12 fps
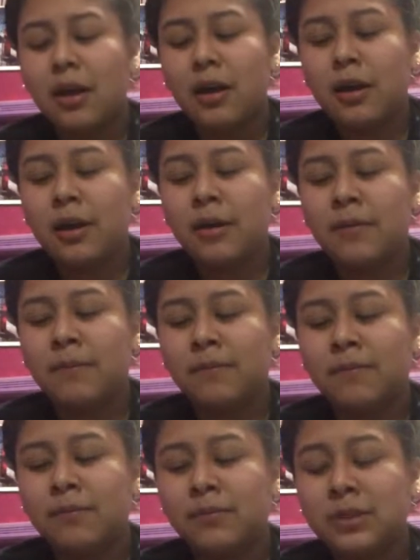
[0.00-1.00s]
um,
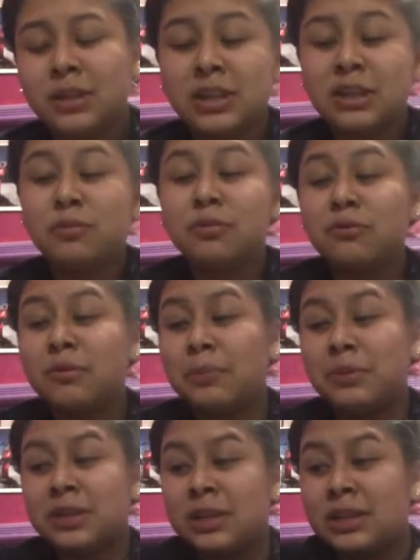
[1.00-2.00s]
this moon
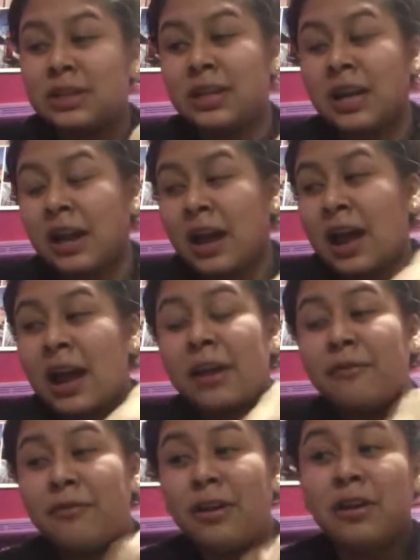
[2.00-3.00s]
represents that
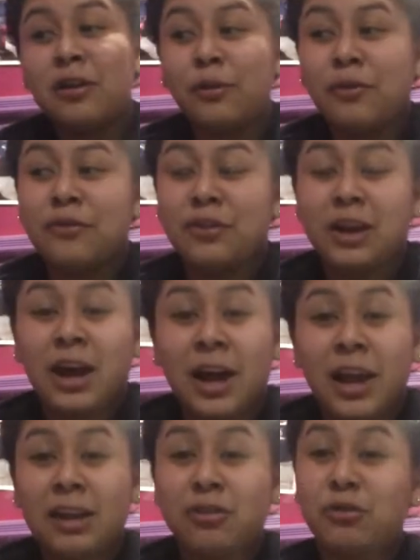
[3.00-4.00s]
I fell in love with a
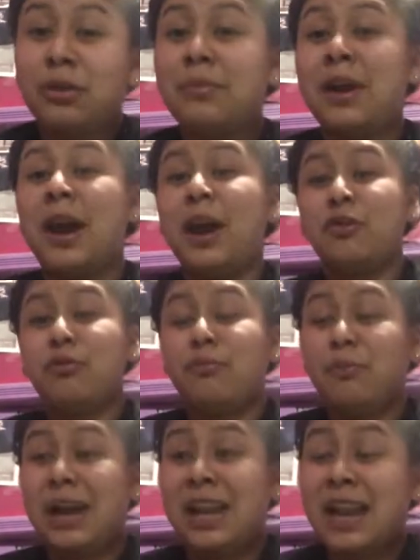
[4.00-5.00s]
guy during my high
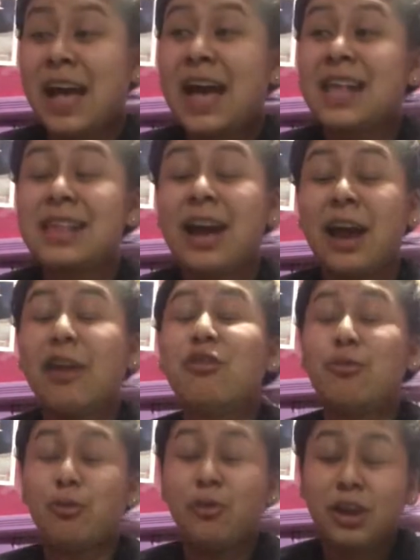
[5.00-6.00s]
my last high
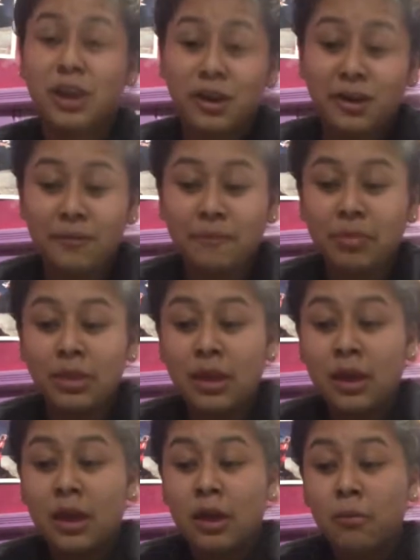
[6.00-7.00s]
school year.
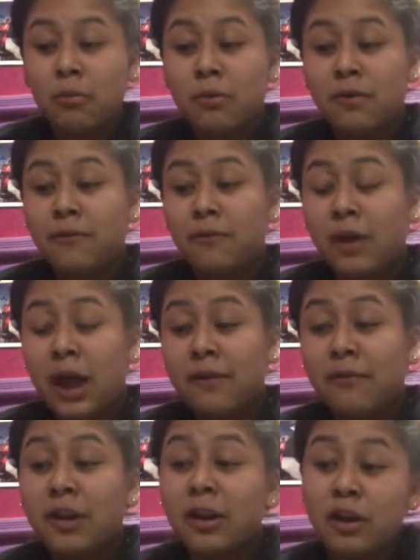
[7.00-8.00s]
We I
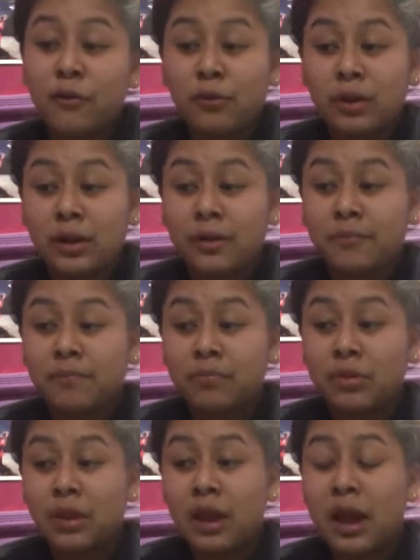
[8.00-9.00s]
fell in love with him
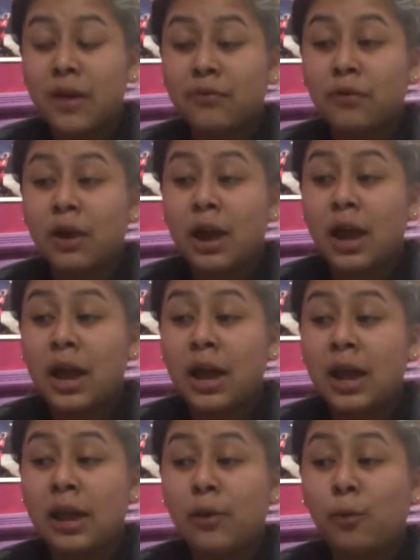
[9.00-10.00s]
after
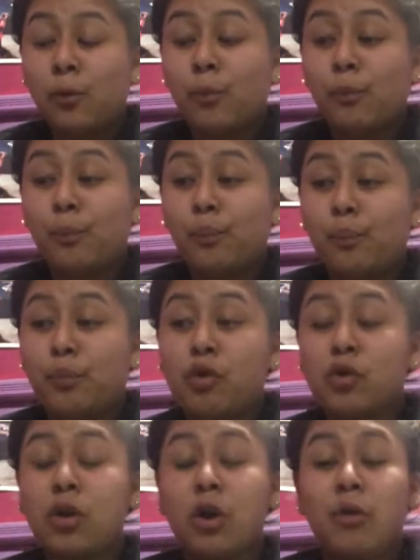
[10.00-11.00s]
I
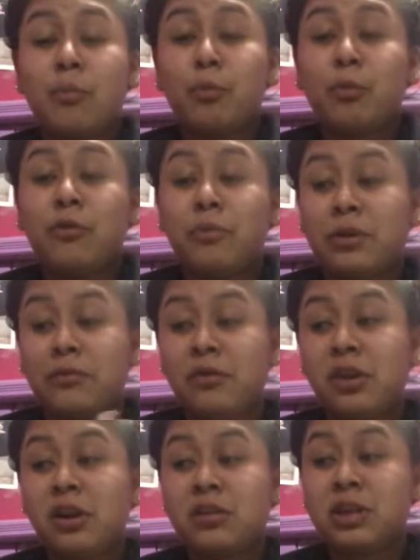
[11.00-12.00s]
broke up with my
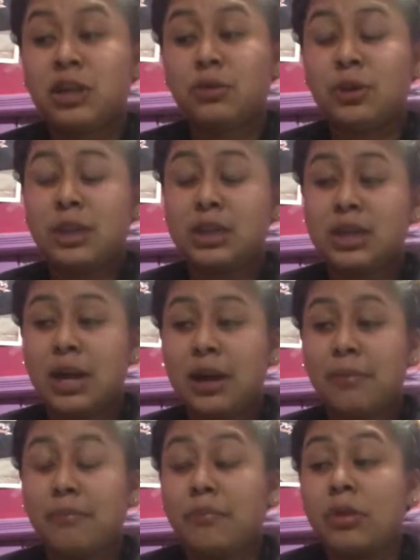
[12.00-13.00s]
fiance during the time.